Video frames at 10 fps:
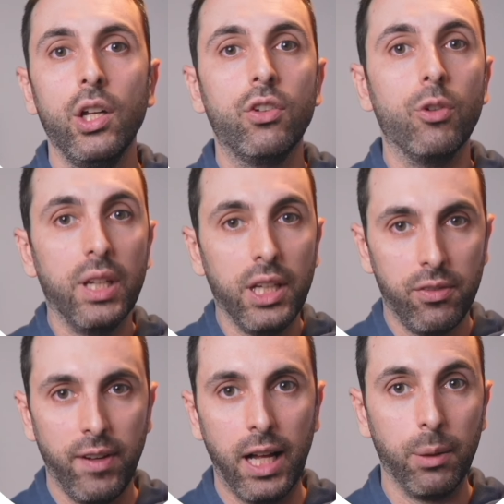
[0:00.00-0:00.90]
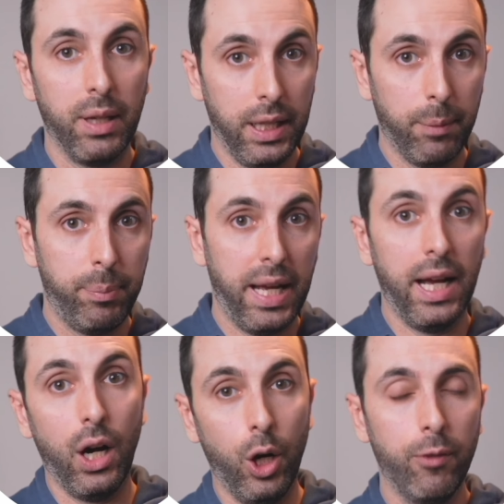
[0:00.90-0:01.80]
to each value in the
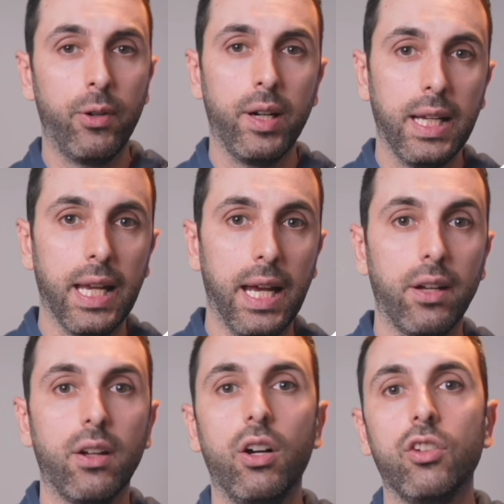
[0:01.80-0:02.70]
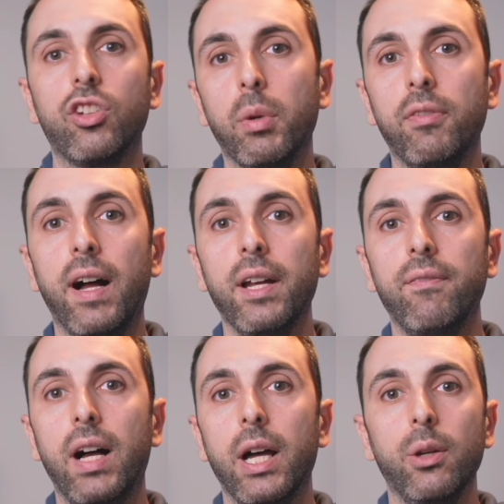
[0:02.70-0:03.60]
pair over and again until we find a
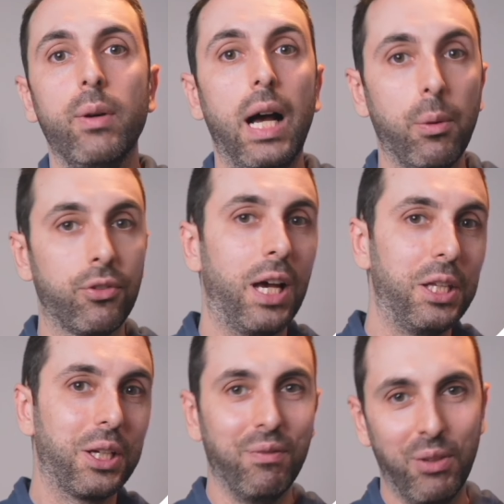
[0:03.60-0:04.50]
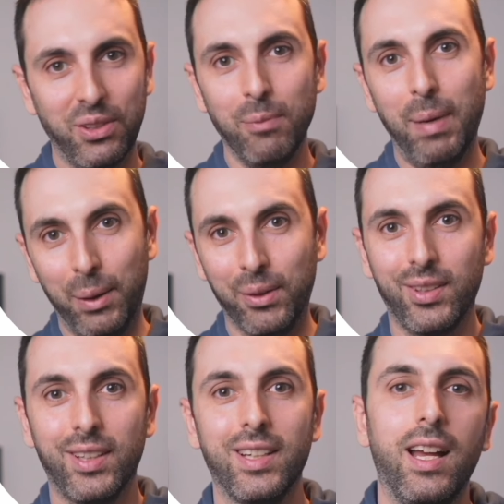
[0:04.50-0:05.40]
value outside the converted
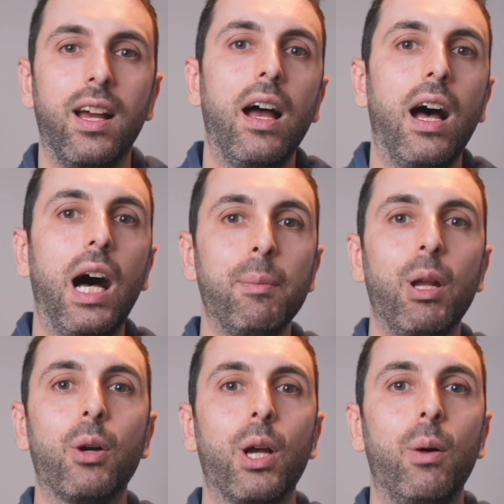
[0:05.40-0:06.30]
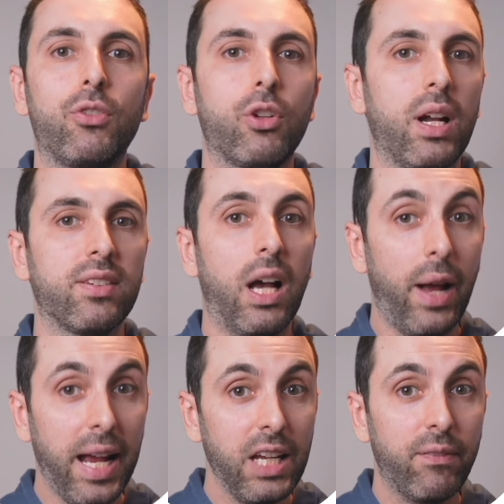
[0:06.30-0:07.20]
bounds. I'm now going to cross
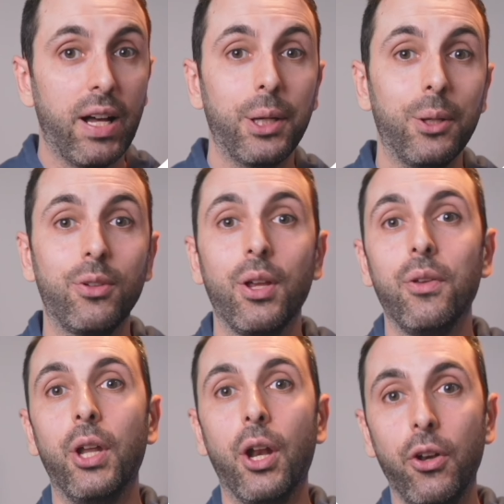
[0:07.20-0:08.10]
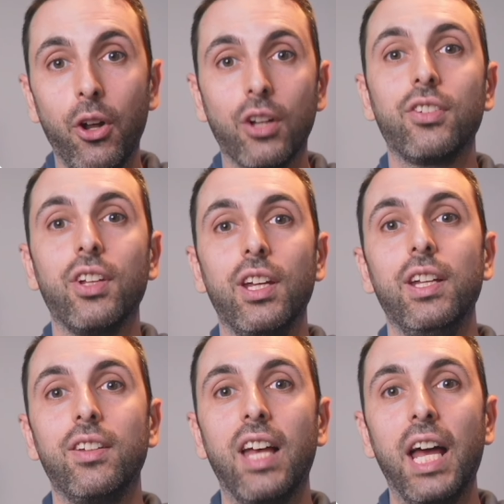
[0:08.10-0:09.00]
out any values that are not
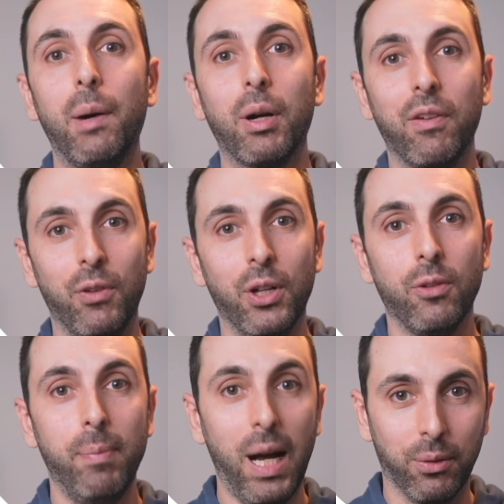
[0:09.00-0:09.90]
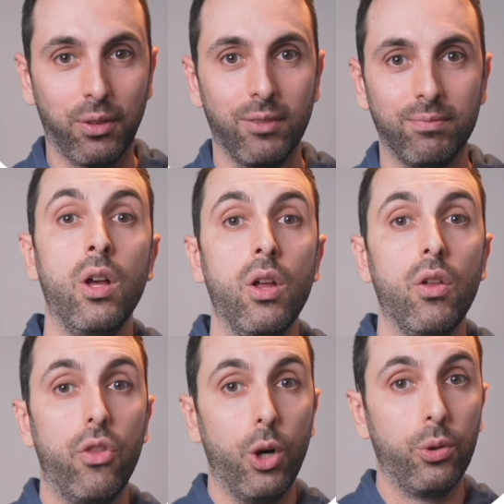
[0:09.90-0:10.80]
inside our converted bounds.
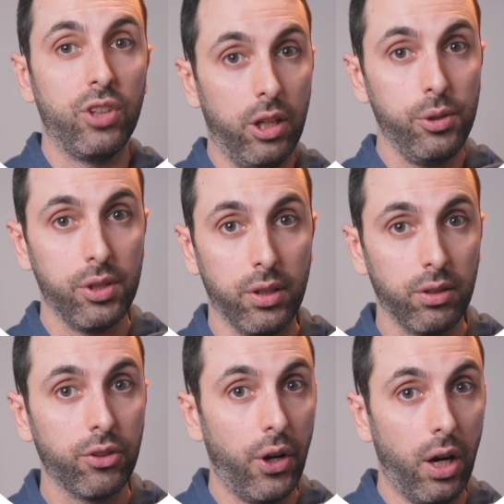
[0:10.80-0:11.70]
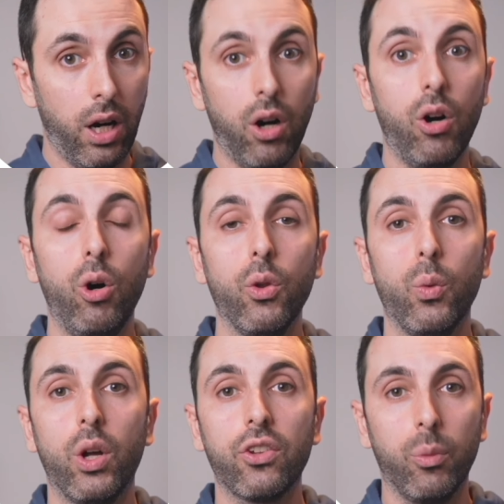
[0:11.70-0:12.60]
Those solutions are all the
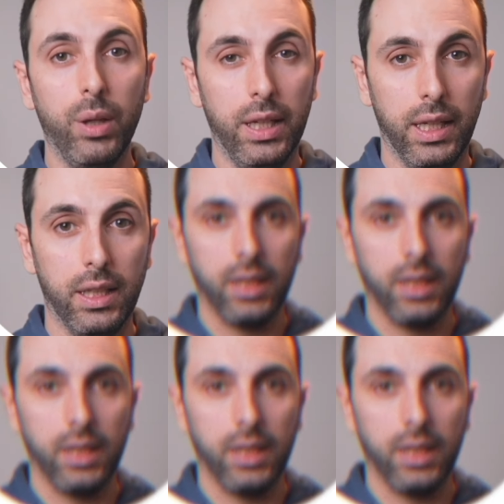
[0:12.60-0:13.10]
ones that we need.